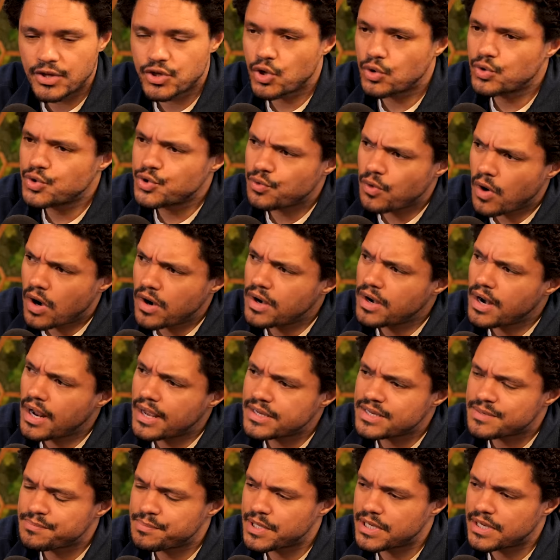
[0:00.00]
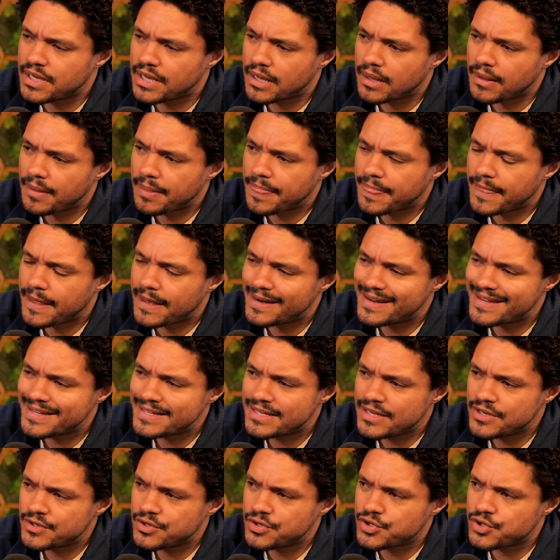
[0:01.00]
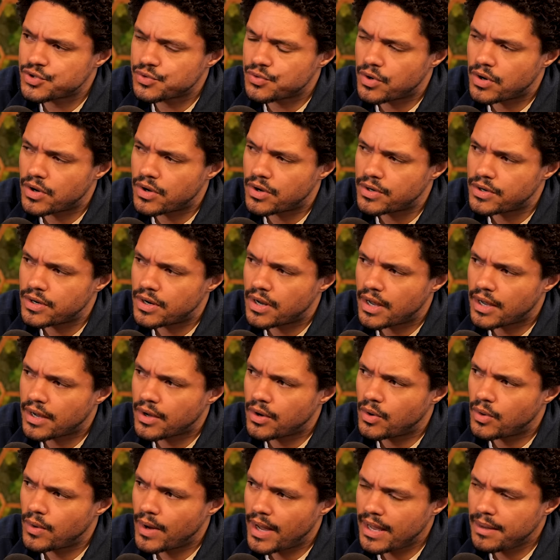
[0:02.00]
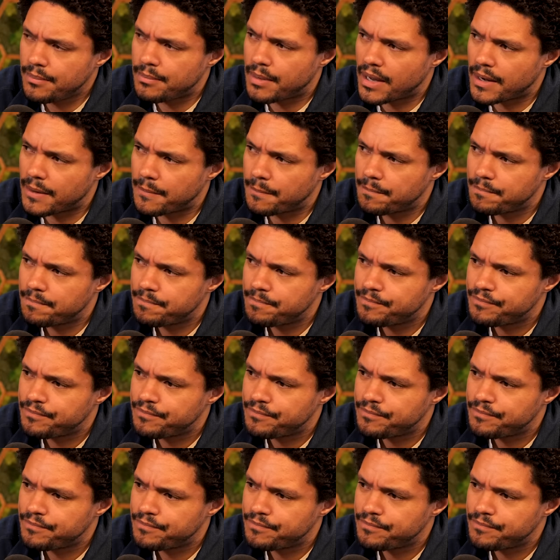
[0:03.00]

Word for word: And so Jerrod and I are speaking, and I say to Jerrod, I go, hey man,